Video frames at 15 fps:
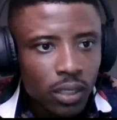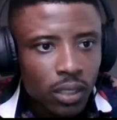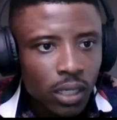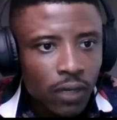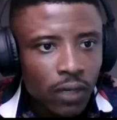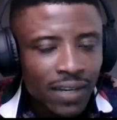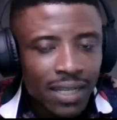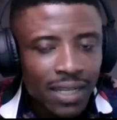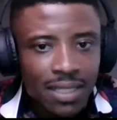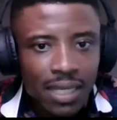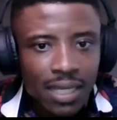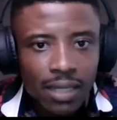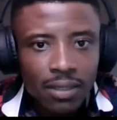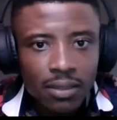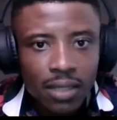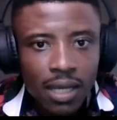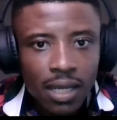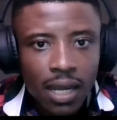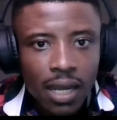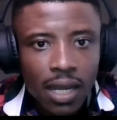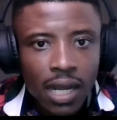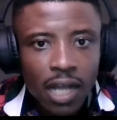uh, Valentine.
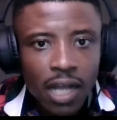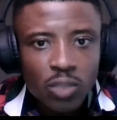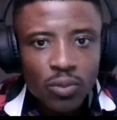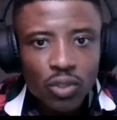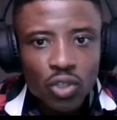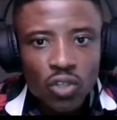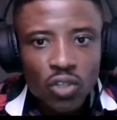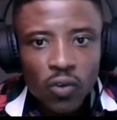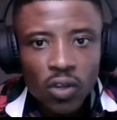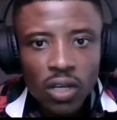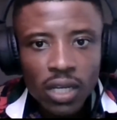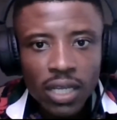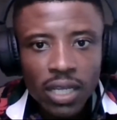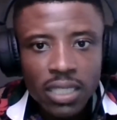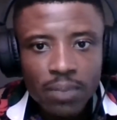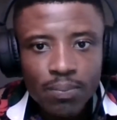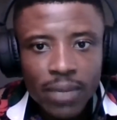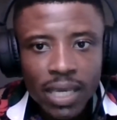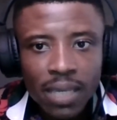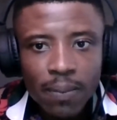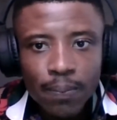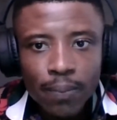How to be useful on LinkedIn,
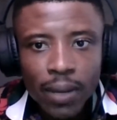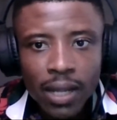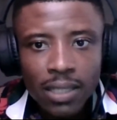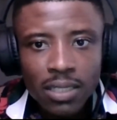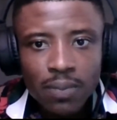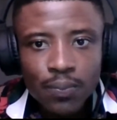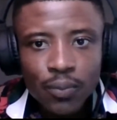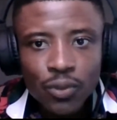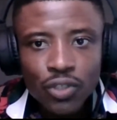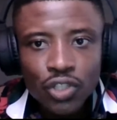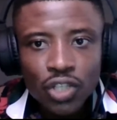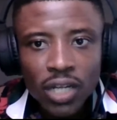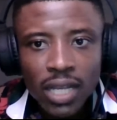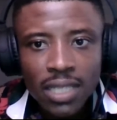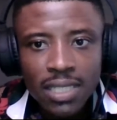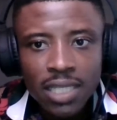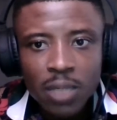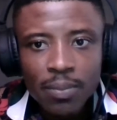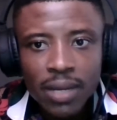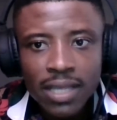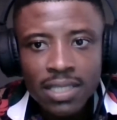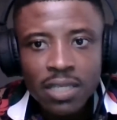make impact, position, and sell
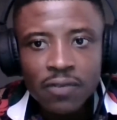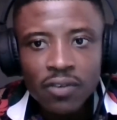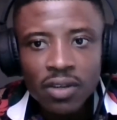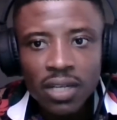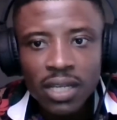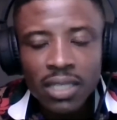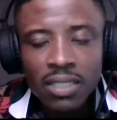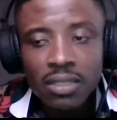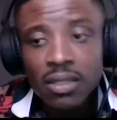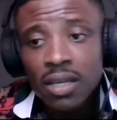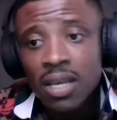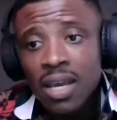myself on LinkedIn.